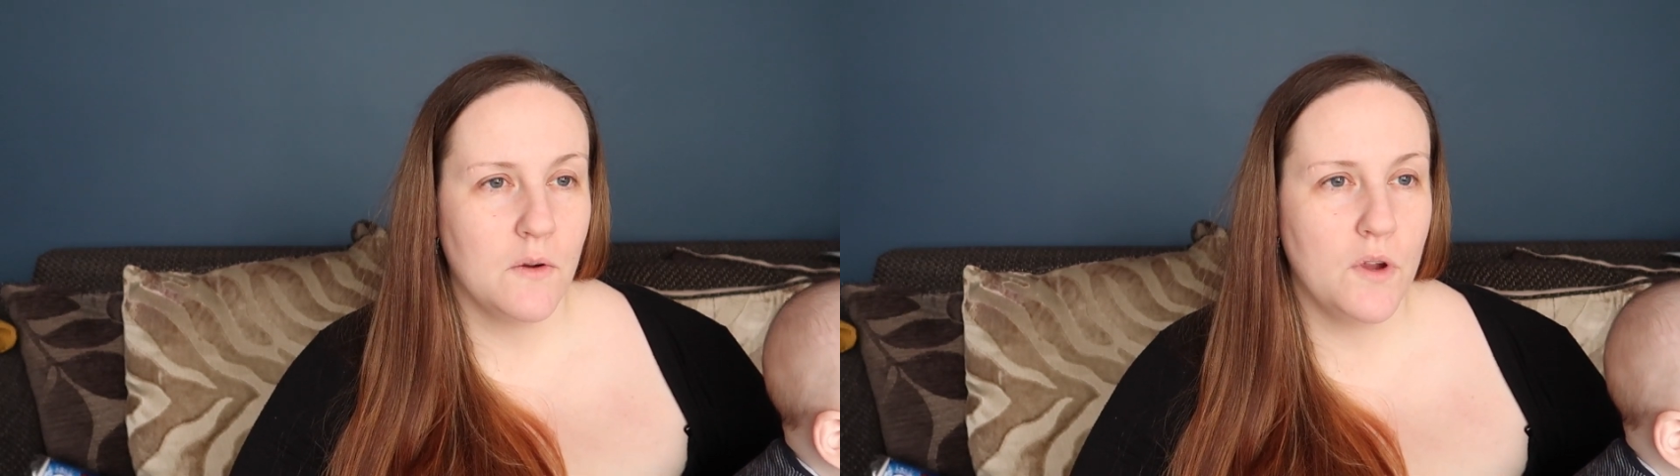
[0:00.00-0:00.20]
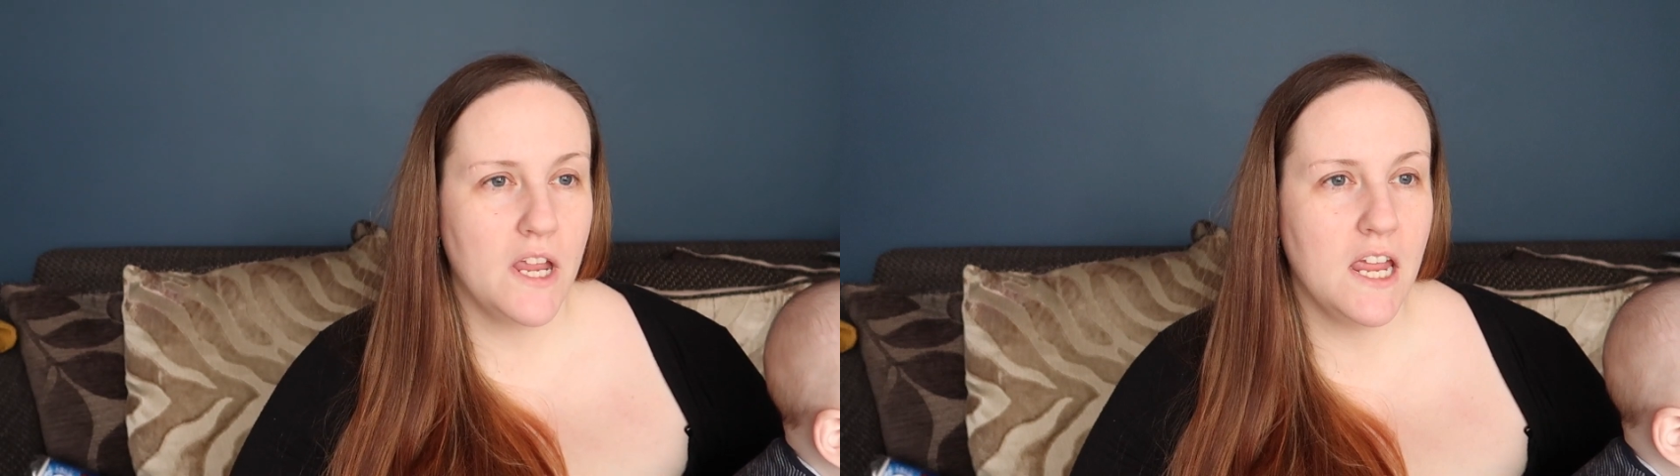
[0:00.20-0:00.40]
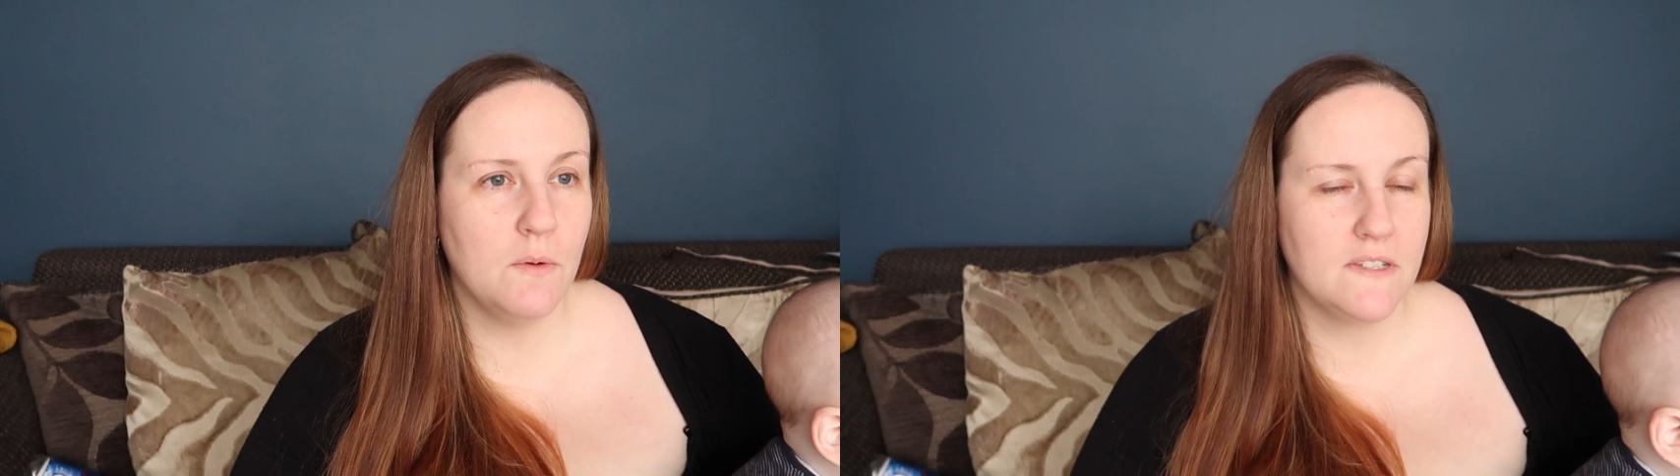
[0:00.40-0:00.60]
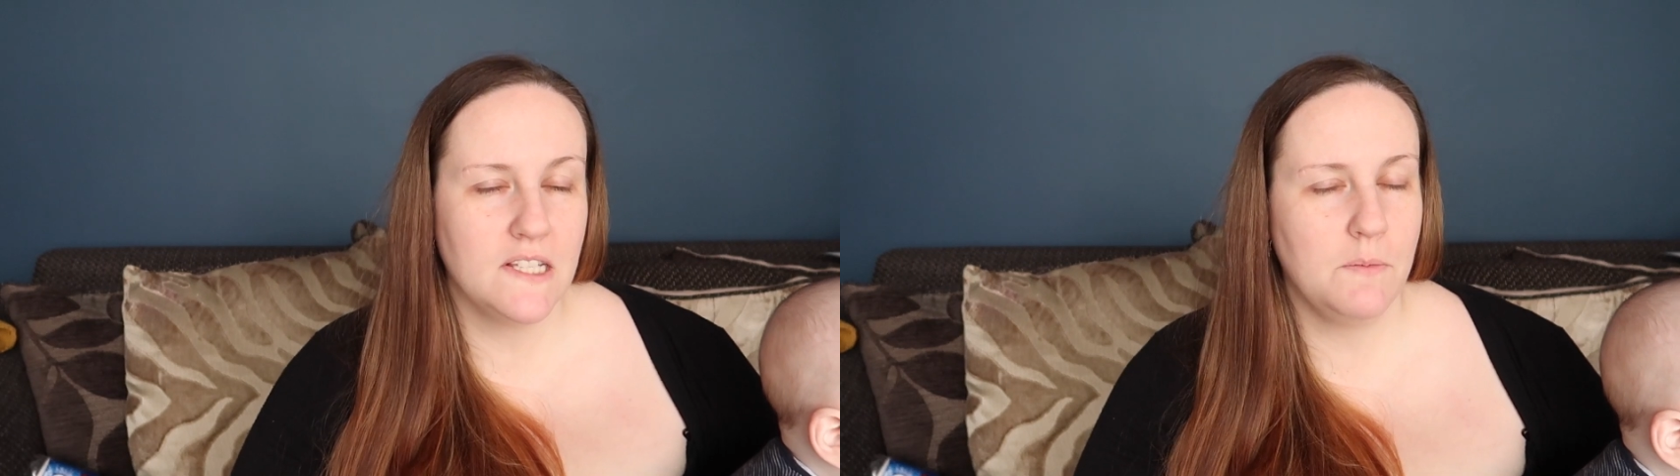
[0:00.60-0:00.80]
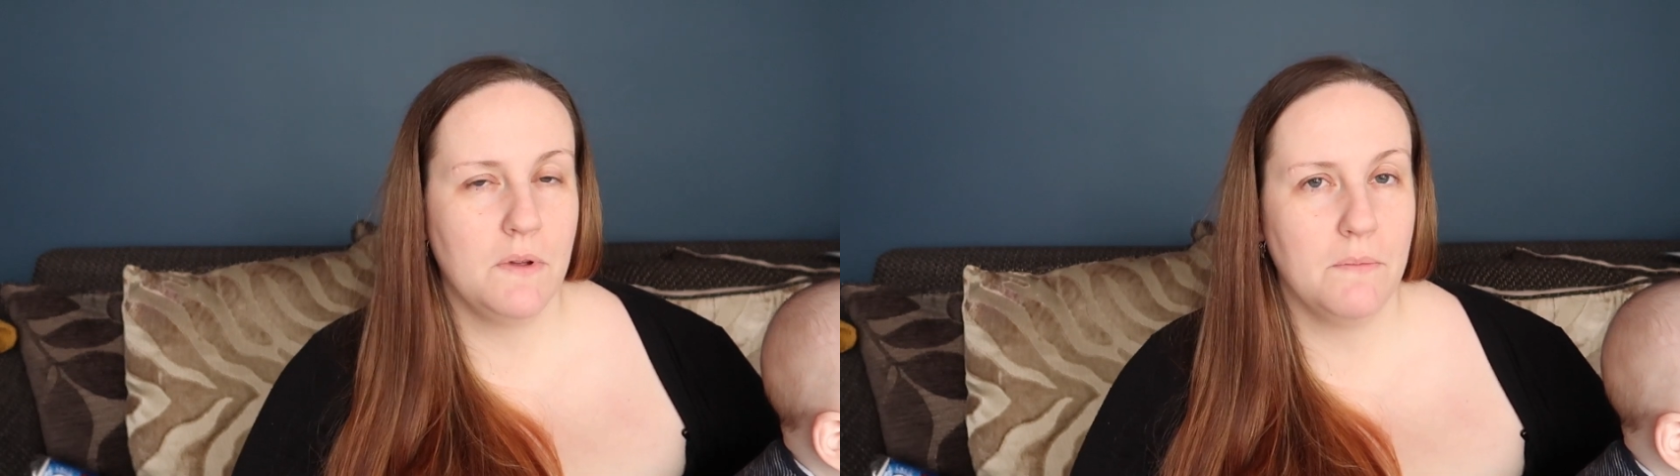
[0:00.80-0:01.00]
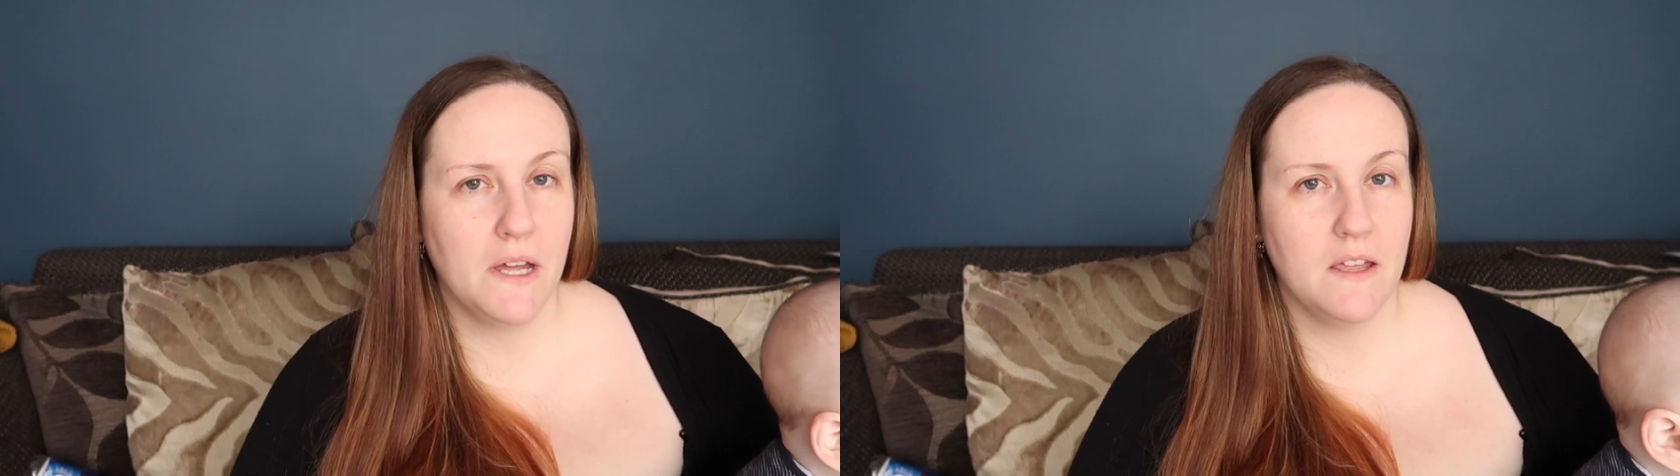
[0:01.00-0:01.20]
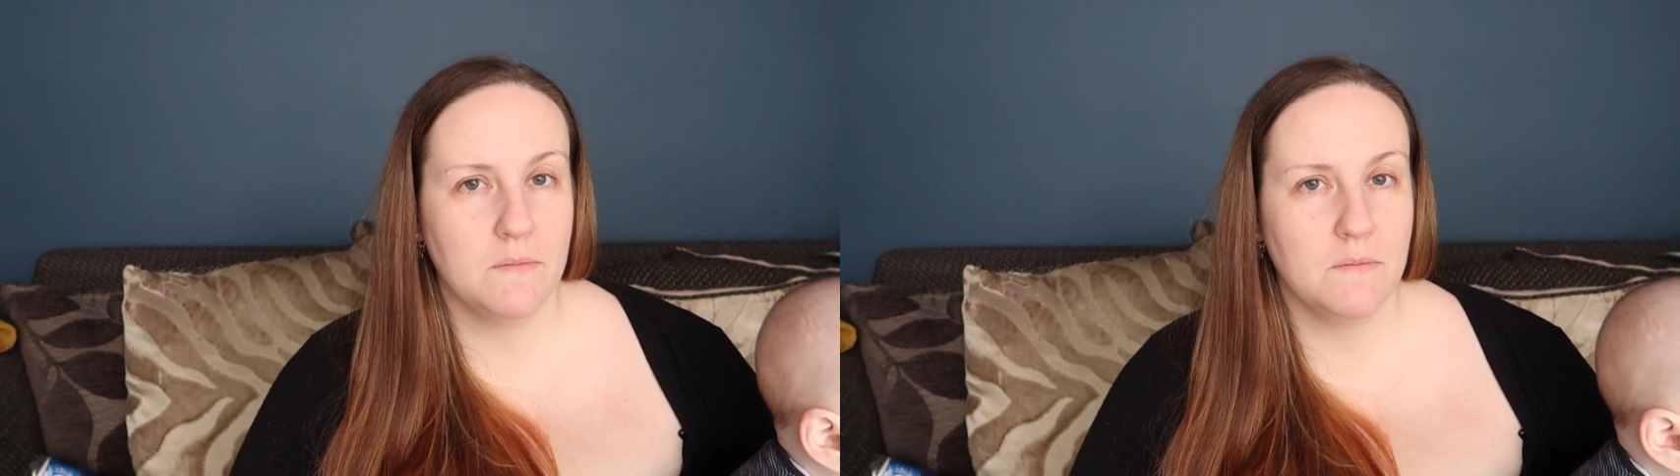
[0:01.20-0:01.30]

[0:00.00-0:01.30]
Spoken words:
he was sleeping by